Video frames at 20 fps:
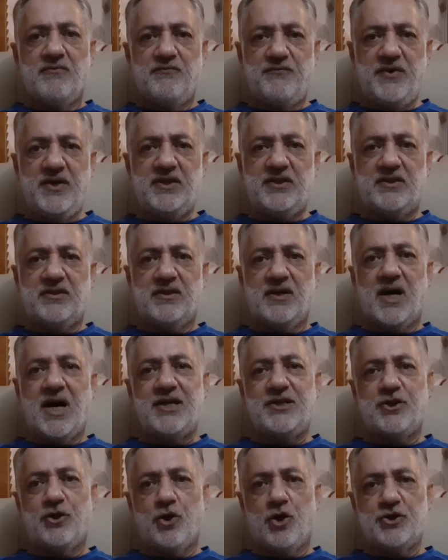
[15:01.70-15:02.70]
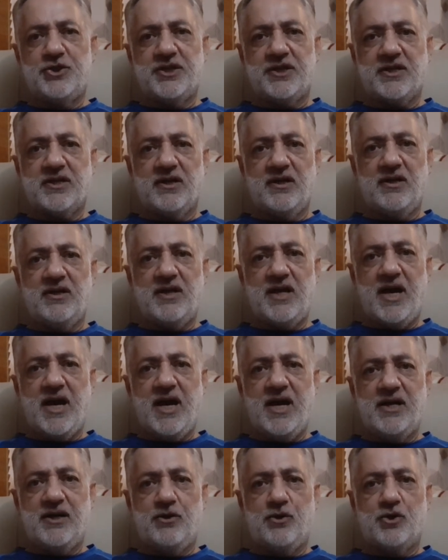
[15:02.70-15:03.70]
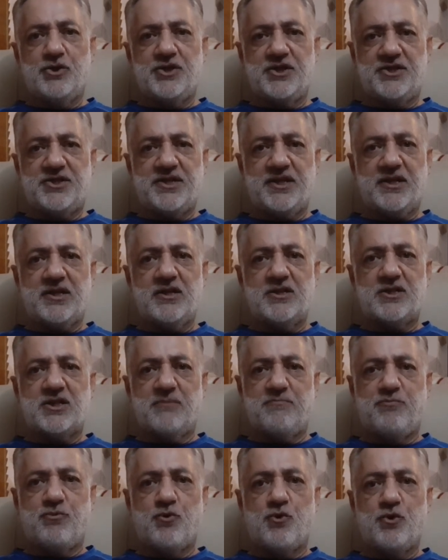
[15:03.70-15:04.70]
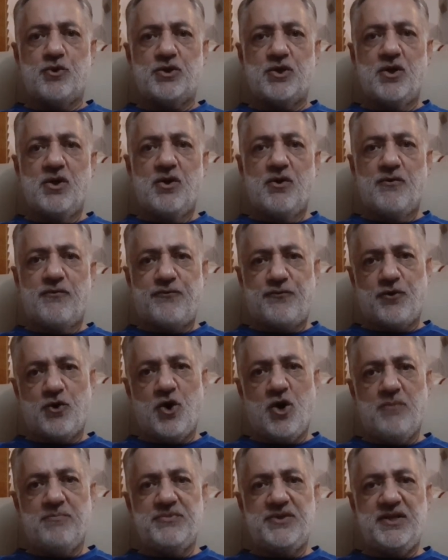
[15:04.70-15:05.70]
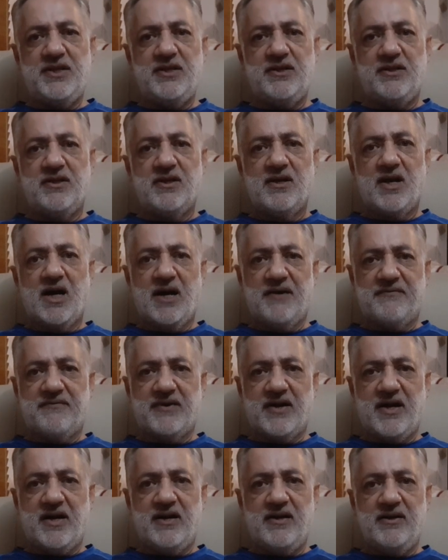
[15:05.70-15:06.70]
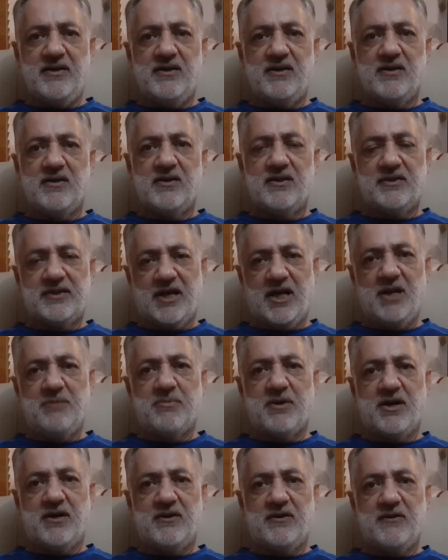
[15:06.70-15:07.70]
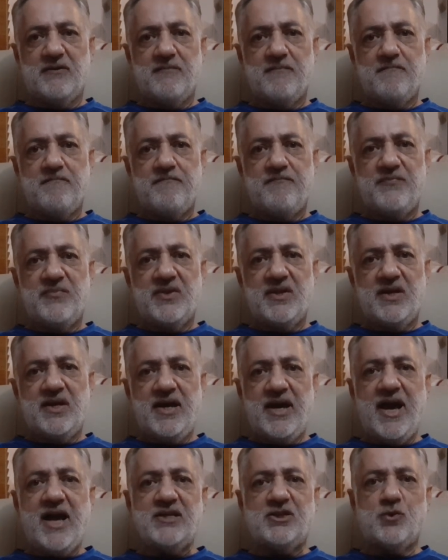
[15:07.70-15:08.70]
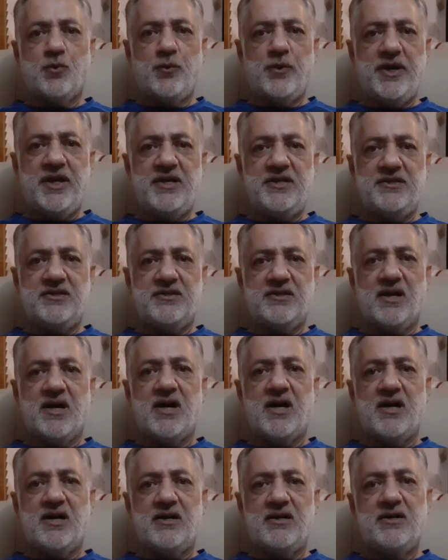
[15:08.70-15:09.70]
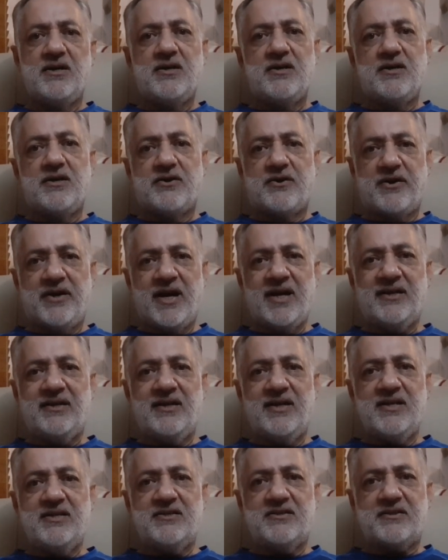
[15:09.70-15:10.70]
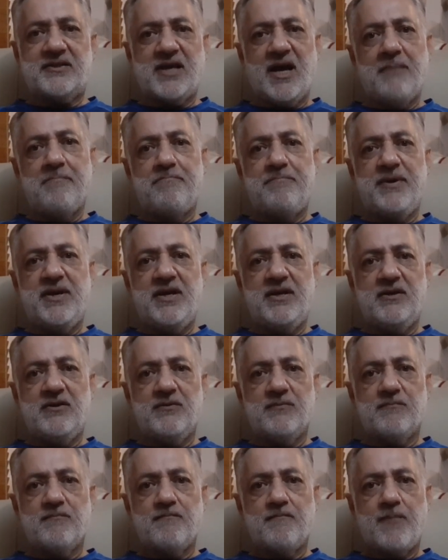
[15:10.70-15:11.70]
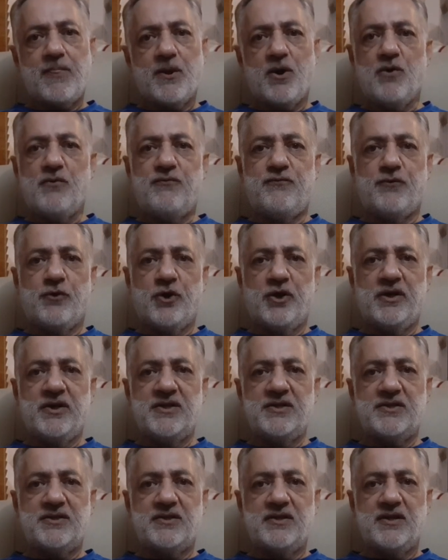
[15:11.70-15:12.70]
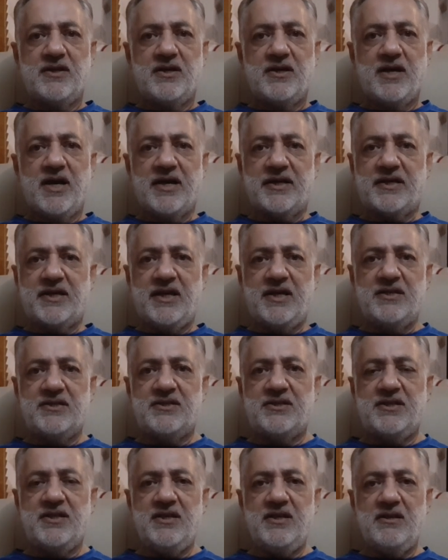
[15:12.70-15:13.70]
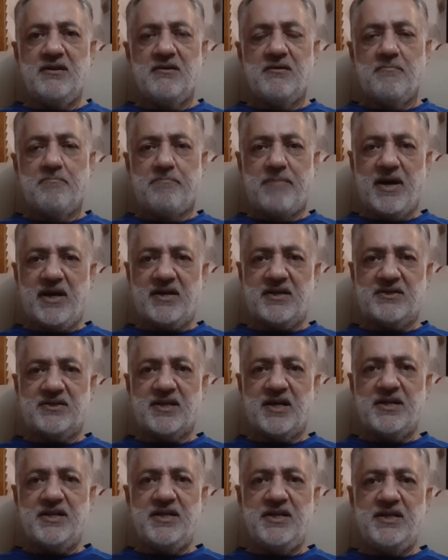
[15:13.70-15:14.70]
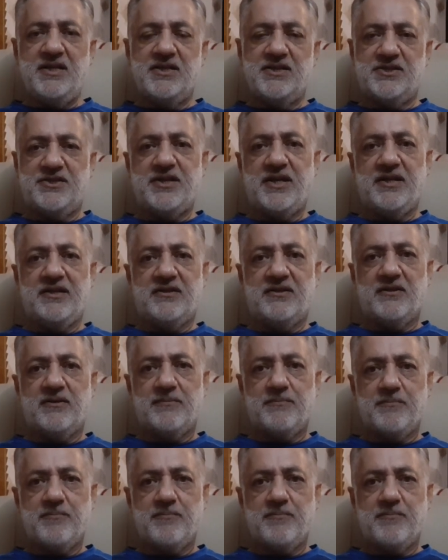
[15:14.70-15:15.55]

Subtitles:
with ideological and logistical support from the Afghan Taliban, has waged a relentless campaign of violence against the Pakistani state.